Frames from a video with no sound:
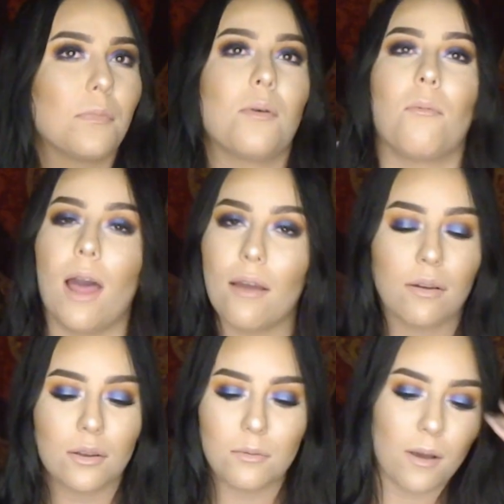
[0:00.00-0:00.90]
Whatever
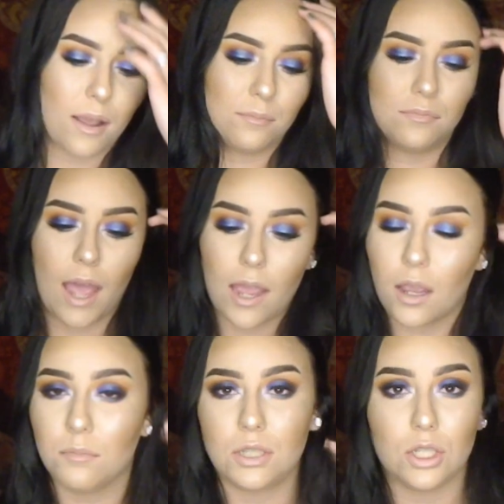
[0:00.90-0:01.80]
you want. I
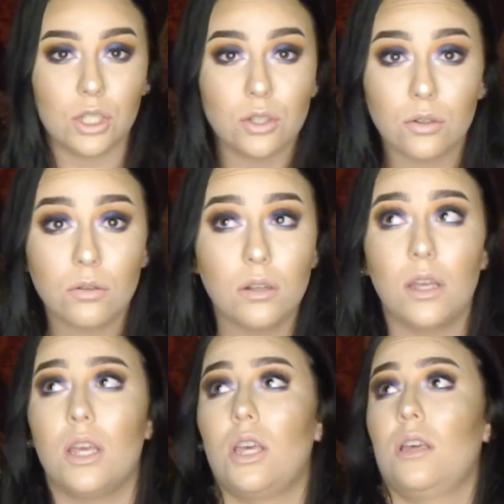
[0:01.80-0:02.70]
come to you.
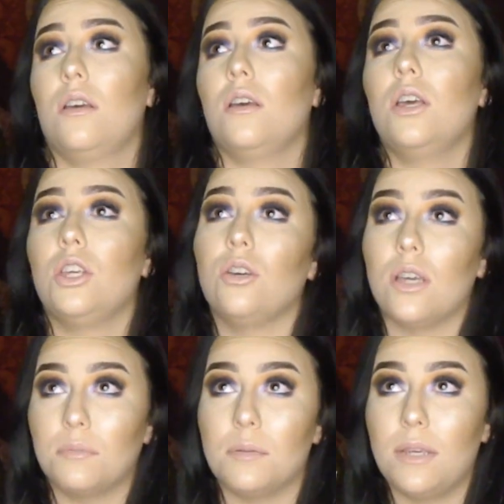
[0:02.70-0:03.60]
You can
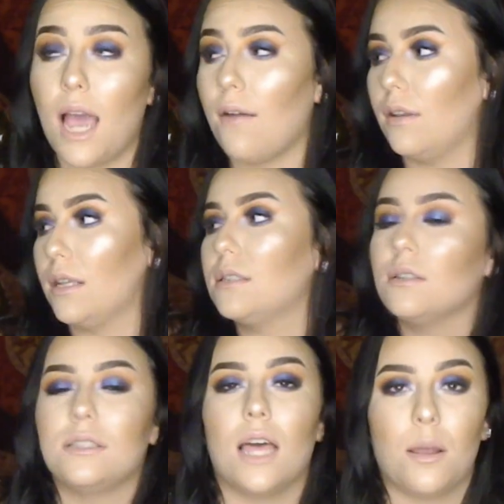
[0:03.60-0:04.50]
come to me. I have a nice
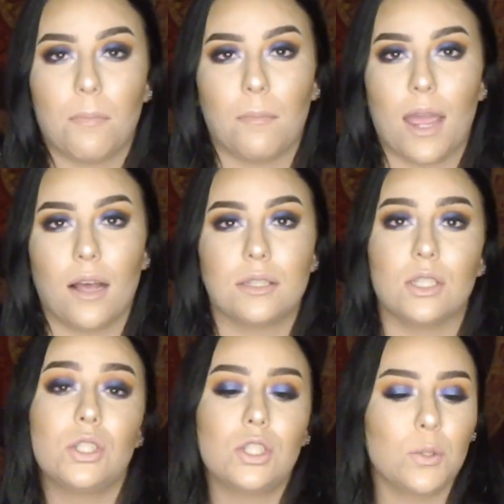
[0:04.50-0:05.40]
little setup in my house.
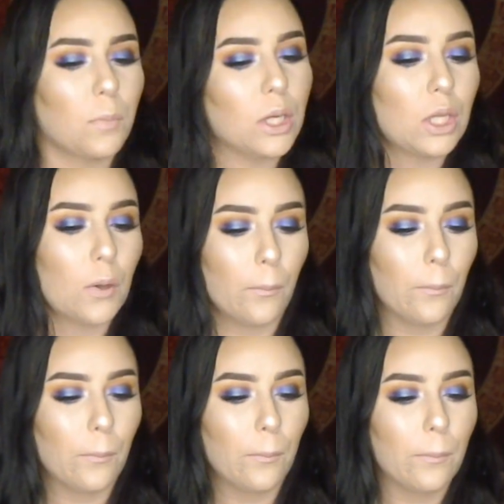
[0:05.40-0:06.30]
It's super cute.
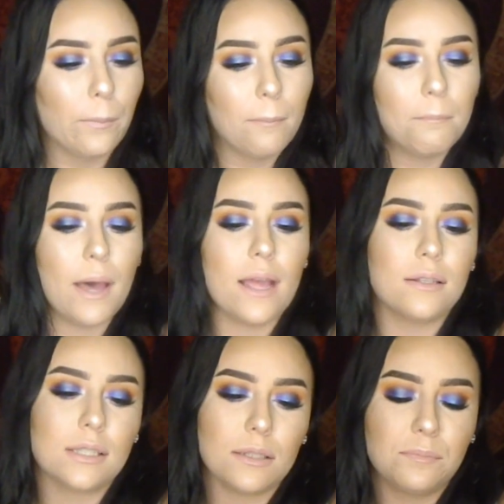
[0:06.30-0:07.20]
But
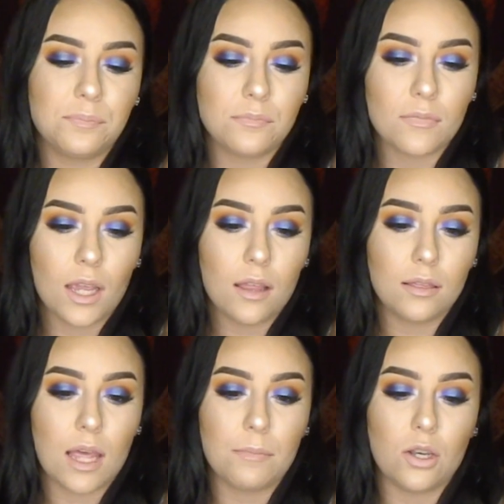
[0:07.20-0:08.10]

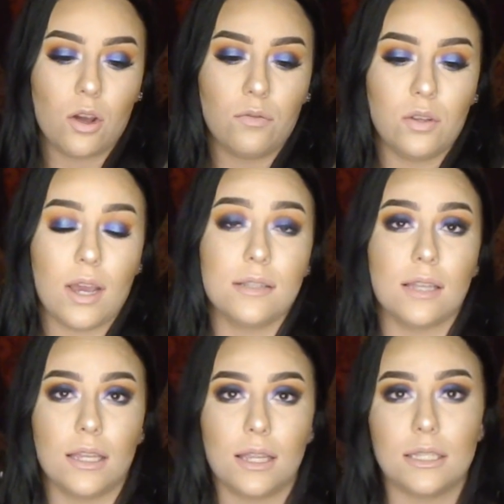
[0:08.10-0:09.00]
let me know if you guys
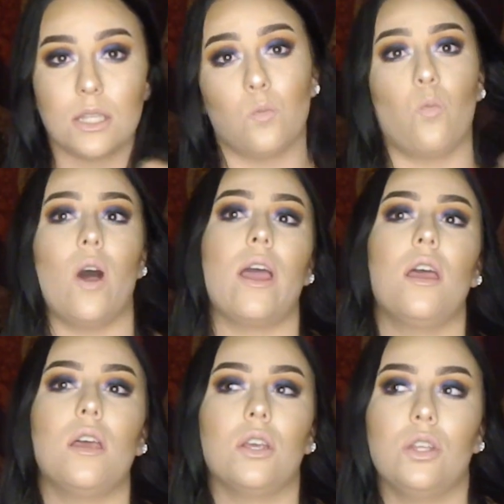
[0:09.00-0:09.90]
like this and what
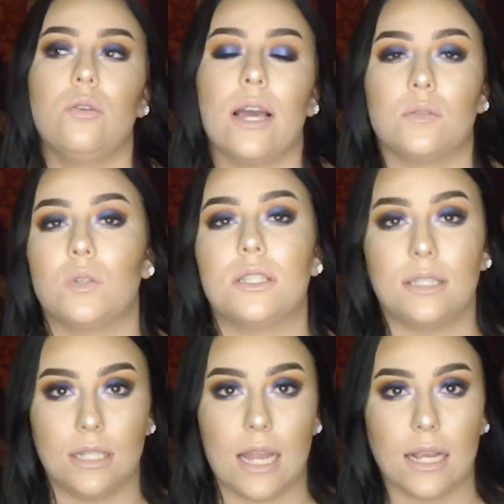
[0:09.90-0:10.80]
you guys want to
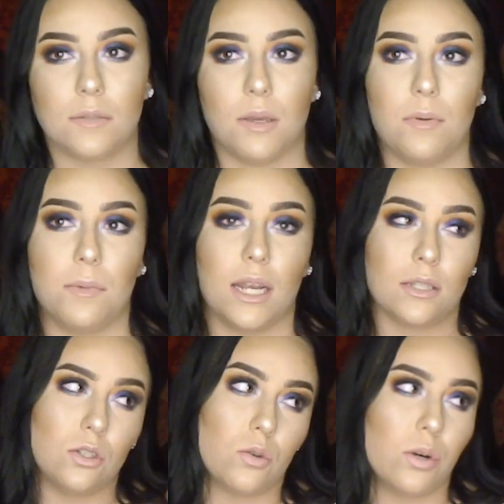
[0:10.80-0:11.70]
see next. Maybe my
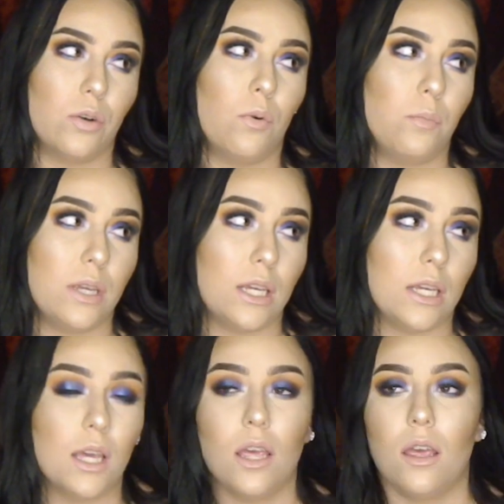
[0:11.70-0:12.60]
next tutorial will be